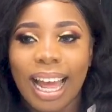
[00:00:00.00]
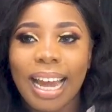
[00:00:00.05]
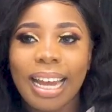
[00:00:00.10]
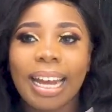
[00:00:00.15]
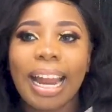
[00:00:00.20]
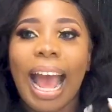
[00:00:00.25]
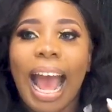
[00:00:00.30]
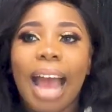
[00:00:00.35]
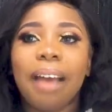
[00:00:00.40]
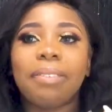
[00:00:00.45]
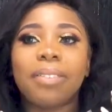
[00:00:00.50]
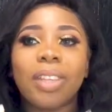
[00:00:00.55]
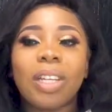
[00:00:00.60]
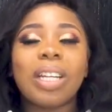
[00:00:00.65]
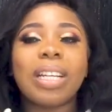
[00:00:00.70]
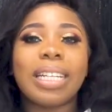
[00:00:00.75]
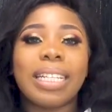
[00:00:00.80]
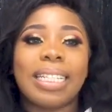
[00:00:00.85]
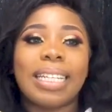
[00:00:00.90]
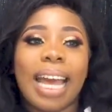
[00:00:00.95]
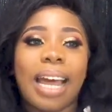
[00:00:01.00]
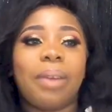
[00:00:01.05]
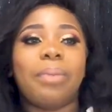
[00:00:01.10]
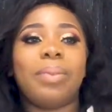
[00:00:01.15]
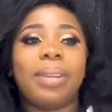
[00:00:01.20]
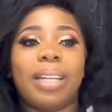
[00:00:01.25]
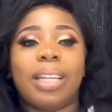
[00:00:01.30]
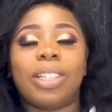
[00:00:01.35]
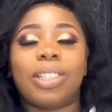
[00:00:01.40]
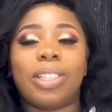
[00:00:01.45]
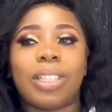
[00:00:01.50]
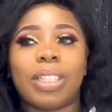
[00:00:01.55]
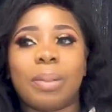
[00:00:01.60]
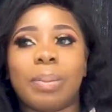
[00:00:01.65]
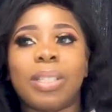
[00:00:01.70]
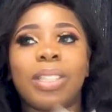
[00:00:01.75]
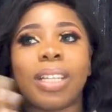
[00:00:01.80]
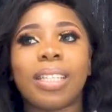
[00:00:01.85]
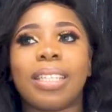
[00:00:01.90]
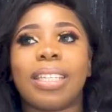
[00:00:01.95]
And after that
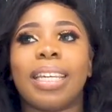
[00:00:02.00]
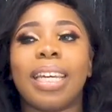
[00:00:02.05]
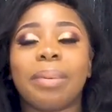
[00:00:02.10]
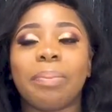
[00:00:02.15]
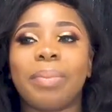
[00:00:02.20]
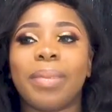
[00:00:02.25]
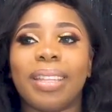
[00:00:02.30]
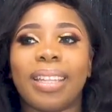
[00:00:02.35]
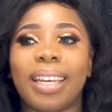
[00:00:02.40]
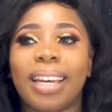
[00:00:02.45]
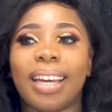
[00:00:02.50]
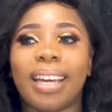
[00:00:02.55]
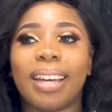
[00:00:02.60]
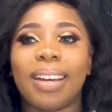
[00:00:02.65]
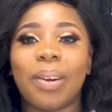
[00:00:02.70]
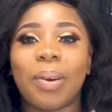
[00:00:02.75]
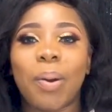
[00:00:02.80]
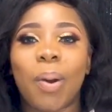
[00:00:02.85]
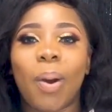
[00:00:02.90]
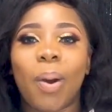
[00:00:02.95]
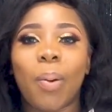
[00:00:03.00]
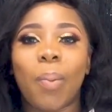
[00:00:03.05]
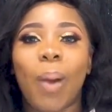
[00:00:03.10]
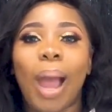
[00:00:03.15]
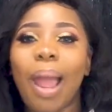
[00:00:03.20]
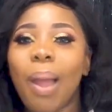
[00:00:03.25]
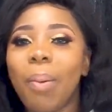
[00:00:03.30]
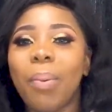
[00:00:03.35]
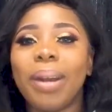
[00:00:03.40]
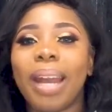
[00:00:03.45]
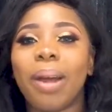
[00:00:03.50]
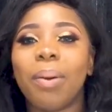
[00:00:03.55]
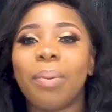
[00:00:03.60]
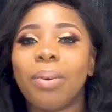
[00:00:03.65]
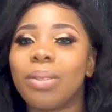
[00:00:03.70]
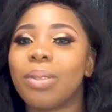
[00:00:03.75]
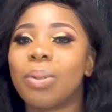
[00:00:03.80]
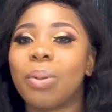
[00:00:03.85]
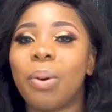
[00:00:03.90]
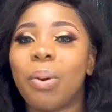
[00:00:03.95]
relationship, it just hit me that why would I
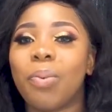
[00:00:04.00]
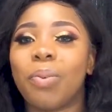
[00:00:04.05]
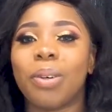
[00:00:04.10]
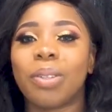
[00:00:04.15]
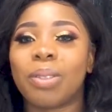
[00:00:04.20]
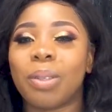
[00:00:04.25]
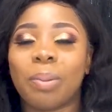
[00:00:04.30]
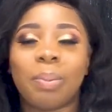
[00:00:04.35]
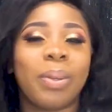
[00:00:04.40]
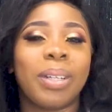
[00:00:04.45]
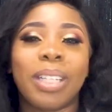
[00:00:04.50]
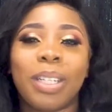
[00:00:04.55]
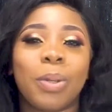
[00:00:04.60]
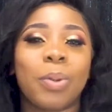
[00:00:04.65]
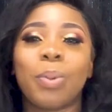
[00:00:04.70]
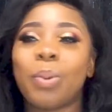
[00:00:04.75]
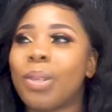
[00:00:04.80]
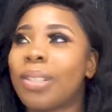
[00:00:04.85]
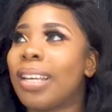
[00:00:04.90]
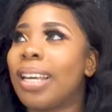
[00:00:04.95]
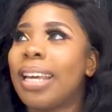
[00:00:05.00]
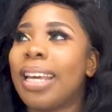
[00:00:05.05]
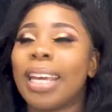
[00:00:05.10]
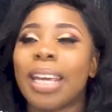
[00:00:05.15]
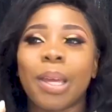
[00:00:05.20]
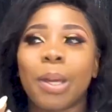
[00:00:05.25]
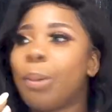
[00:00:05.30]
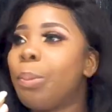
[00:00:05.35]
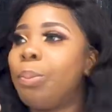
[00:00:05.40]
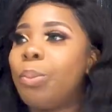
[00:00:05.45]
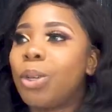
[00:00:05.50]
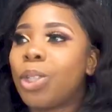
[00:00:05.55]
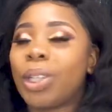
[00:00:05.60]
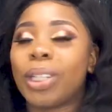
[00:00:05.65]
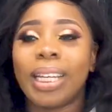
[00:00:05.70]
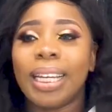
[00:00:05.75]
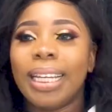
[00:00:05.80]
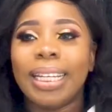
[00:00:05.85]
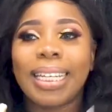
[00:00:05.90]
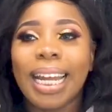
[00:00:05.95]
want to go for somebody who's
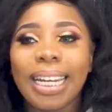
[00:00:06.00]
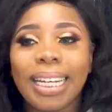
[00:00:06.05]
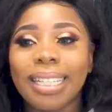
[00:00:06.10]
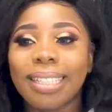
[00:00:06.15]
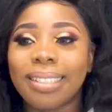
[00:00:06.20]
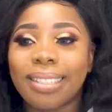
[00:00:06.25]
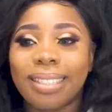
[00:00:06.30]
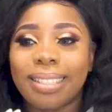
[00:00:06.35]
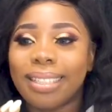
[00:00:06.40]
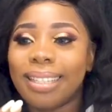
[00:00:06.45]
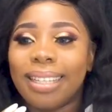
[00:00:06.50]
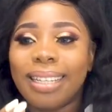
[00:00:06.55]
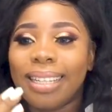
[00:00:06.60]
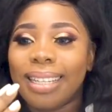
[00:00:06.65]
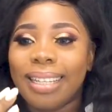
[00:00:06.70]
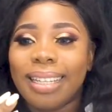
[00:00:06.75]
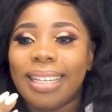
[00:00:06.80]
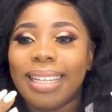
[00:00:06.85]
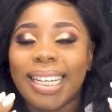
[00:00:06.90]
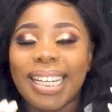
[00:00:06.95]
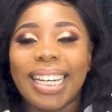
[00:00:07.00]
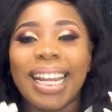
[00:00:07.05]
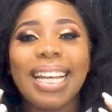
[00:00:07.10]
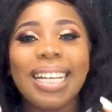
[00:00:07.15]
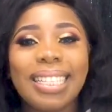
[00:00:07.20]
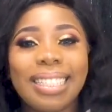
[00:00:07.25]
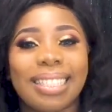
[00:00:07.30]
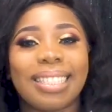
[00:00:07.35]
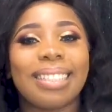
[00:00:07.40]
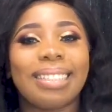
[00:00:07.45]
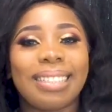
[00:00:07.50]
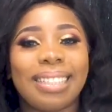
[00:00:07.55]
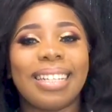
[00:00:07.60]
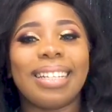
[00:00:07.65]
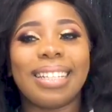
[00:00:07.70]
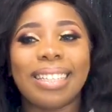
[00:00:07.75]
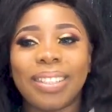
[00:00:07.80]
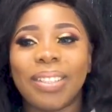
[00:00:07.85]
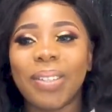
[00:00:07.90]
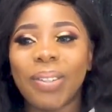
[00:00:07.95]
emotional? That is
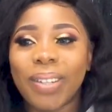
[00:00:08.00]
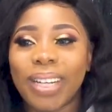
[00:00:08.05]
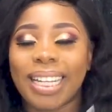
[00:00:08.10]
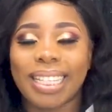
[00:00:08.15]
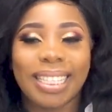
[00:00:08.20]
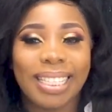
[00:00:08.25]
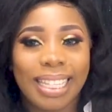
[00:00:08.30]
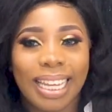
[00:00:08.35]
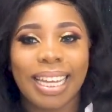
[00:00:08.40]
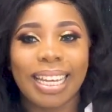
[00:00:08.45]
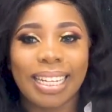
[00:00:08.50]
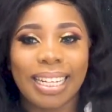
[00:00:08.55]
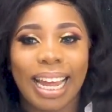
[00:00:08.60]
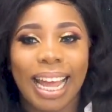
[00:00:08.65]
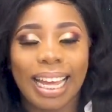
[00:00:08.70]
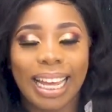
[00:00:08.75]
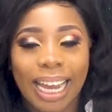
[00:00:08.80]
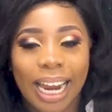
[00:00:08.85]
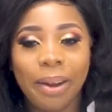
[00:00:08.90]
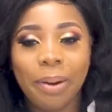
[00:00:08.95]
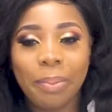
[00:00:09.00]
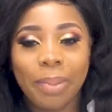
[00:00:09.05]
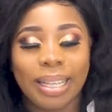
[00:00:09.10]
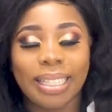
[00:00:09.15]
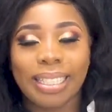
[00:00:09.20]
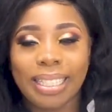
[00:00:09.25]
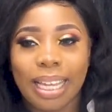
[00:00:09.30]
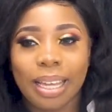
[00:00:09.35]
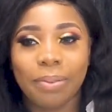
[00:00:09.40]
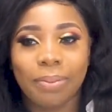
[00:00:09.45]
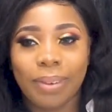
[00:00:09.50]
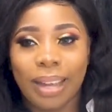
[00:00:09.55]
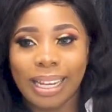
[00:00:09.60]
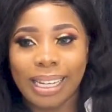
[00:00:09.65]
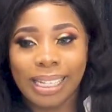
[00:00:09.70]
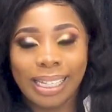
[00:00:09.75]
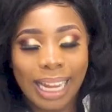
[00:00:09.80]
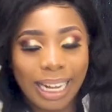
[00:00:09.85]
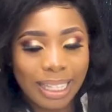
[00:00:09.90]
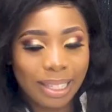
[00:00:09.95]
you don't understand. I carry myself, I
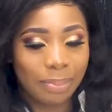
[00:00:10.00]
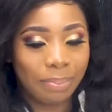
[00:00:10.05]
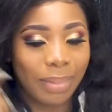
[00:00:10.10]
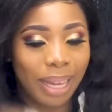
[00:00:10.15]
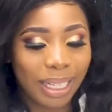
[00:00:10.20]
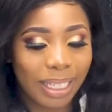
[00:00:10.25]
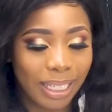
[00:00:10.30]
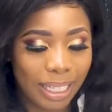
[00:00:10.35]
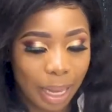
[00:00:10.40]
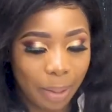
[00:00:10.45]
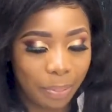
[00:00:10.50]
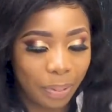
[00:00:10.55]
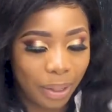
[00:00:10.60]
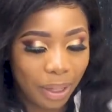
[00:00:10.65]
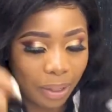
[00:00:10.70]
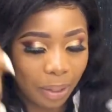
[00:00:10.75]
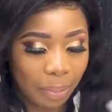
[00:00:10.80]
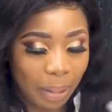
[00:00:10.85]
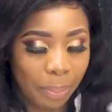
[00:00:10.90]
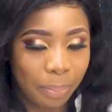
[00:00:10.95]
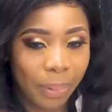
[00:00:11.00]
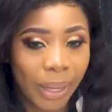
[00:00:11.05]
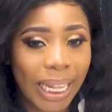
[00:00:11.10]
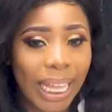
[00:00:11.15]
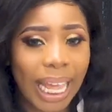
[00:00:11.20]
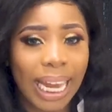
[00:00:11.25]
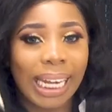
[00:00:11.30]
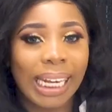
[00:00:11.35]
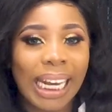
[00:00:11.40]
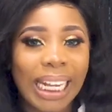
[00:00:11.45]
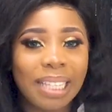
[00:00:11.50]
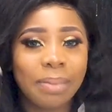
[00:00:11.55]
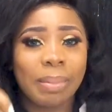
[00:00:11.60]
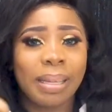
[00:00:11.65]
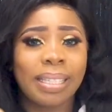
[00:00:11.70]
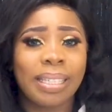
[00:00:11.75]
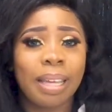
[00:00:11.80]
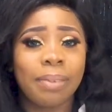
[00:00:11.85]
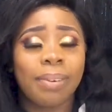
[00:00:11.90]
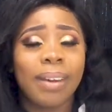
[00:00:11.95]
light match, I put it on my body, I light
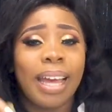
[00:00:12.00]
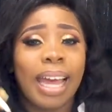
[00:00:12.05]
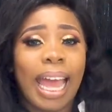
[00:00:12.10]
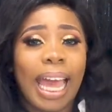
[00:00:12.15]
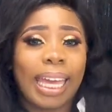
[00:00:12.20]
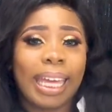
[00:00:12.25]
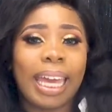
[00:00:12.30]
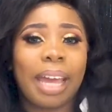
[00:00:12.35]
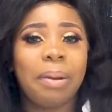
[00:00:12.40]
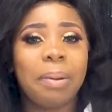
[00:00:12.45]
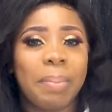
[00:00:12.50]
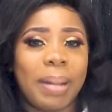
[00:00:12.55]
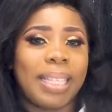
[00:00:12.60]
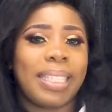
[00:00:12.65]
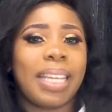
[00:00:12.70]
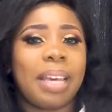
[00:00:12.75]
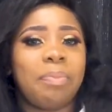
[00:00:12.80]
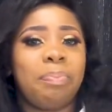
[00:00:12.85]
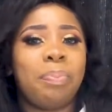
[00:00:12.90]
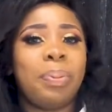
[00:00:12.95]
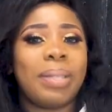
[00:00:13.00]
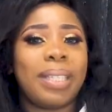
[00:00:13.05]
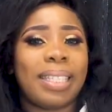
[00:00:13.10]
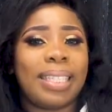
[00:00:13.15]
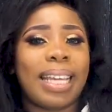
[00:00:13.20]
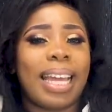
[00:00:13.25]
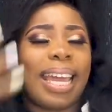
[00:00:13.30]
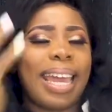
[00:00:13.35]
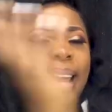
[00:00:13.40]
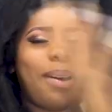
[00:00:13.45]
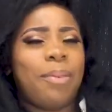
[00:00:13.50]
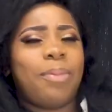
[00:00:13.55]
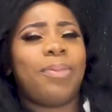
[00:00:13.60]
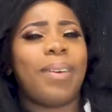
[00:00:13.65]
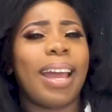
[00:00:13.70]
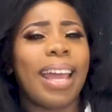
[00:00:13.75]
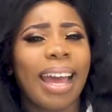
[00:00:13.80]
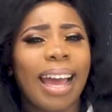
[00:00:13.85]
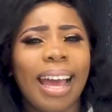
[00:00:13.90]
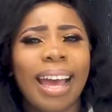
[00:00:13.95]
myself, I carry myself, put inside
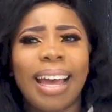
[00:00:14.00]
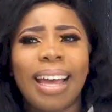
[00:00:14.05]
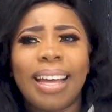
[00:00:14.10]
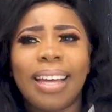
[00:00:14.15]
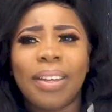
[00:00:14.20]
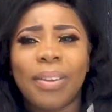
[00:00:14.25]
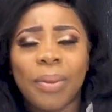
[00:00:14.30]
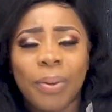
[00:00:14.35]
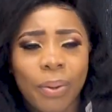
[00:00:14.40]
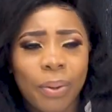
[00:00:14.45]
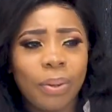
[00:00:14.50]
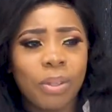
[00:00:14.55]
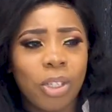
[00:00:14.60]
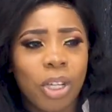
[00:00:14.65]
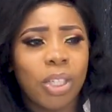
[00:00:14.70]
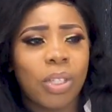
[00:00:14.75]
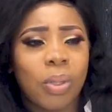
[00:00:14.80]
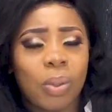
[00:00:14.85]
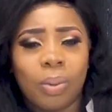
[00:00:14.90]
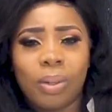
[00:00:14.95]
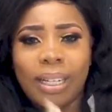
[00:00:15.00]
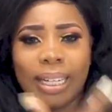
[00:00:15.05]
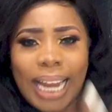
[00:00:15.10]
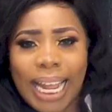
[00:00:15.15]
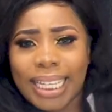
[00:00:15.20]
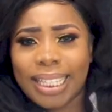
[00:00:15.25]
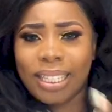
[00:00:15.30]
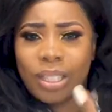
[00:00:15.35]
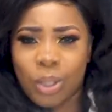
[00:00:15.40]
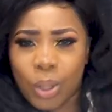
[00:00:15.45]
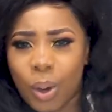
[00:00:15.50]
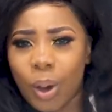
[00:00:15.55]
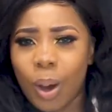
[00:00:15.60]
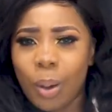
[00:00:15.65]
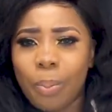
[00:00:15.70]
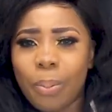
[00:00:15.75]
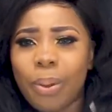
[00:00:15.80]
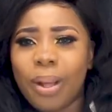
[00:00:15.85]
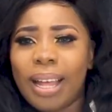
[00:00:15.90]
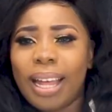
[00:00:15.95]
hellfire, you know, just to light it
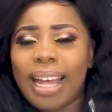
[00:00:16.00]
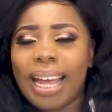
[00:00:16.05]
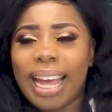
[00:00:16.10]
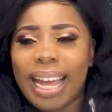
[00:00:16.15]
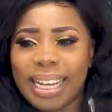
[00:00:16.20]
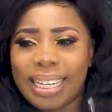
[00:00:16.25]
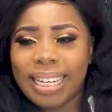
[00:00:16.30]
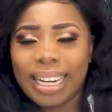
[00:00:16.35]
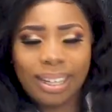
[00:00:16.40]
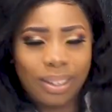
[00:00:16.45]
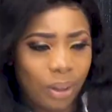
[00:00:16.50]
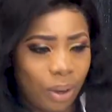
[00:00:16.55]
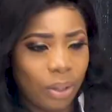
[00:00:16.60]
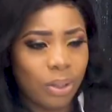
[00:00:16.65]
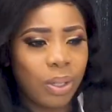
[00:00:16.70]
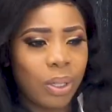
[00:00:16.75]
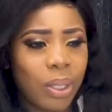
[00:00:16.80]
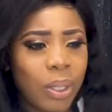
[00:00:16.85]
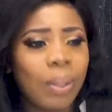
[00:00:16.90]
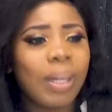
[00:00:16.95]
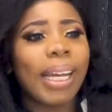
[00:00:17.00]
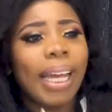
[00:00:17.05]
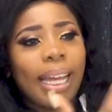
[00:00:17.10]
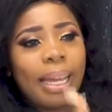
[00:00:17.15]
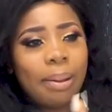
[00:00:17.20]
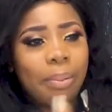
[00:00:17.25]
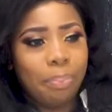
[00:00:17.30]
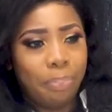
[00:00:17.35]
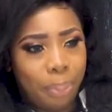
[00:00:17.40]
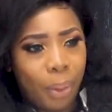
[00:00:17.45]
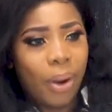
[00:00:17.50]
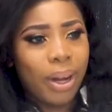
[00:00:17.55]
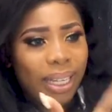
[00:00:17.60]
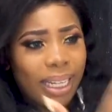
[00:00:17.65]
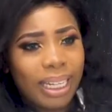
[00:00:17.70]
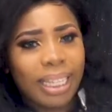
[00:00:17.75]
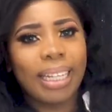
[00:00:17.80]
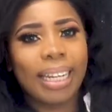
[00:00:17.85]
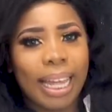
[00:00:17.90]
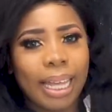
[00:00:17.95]
up and continue
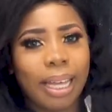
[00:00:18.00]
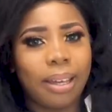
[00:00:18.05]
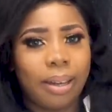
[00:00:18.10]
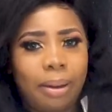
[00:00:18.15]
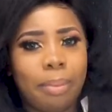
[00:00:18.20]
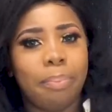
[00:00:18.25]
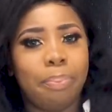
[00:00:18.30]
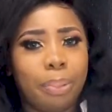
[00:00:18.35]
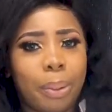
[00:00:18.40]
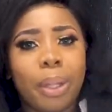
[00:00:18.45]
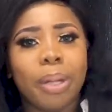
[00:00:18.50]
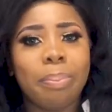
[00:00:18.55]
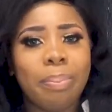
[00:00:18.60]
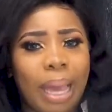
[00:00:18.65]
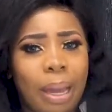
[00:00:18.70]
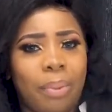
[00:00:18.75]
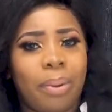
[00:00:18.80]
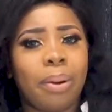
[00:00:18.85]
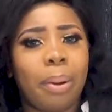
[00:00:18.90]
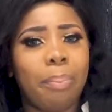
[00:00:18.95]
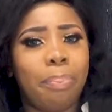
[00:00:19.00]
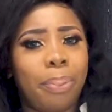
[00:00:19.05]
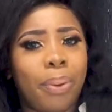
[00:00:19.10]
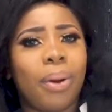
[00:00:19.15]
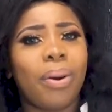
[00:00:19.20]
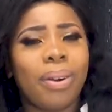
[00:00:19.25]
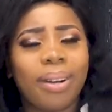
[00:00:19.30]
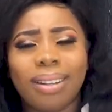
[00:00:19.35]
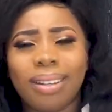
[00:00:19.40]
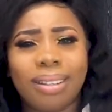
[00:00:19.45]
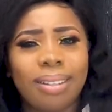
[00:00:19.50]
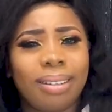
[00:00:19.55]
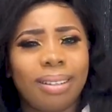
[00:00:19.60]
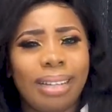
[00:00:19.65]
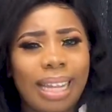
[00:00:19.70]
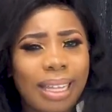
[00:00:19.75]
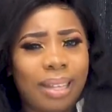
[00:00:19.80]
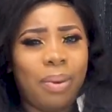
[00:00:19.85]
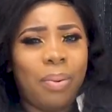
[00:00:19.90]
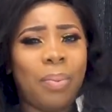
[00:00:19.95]
burning, like burn me, I want to burn.
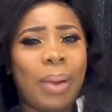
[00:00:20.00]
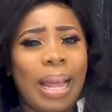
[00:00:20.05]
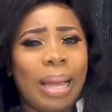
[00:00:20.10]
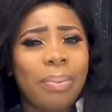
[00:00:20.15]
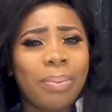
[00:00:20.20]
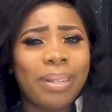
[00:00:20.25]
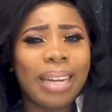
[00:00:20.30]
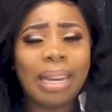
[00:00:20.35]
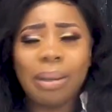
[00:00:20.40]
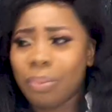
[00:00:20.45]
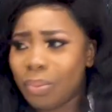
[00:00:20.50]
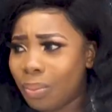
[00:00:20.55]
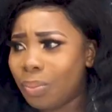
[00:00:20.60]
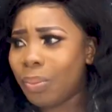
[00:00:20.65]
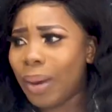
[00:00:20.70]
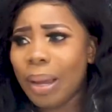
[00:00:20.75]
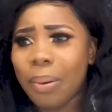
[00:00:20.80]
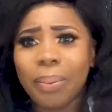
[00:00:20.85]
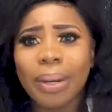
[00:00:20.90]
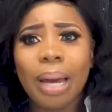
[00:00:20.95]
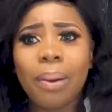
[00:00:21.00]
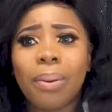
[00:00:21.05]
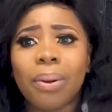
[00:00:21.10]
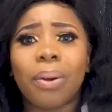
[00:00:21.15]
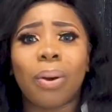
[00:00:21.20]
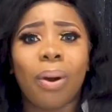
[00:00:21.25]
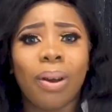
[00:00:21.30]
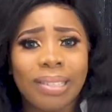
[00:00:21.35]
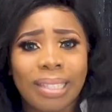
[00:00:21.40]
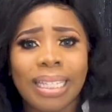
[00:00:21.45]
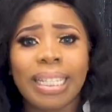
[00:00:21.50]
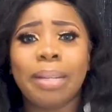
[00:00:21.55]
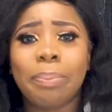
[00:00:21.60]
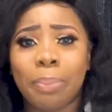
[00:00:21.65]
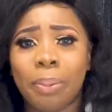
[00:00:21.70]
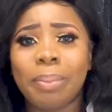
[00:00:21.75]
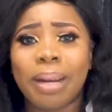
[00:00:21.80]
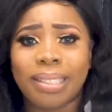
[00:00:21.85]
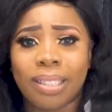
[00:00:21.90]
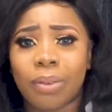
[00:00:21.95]
Like, why would I want to constantly
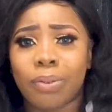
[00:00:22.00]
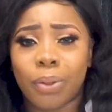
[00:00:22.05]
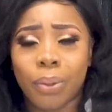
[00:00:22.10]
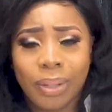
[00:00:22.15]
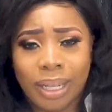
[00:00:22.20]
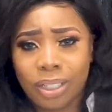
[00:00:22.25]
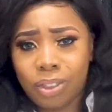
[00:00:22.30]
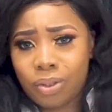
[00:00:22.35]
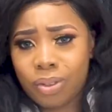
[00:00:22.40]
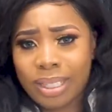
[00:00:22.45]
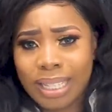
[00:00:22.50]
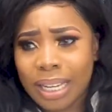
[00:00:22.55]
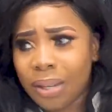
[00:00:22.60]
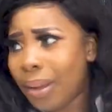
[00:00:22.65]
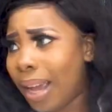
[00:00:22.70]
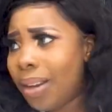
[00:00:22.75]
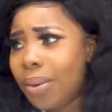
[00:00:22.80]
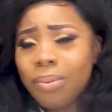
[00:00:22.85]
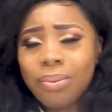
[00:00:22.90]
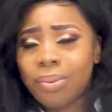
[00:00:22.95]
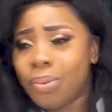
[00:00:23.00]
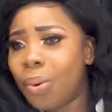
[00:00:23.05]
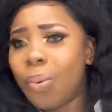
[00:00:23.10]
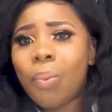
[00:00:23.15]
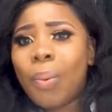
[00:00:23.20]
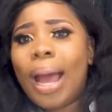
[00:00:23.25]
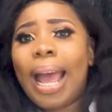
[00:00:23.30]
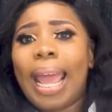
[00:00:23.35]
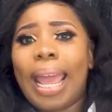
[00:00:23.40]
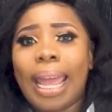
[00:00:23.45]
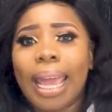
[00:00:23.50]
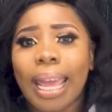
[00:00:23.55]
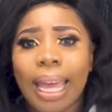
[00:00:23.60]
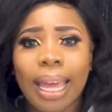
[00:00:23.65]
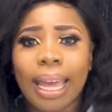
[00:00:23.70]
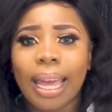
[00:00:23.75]
put myself through that stress? I don't know why.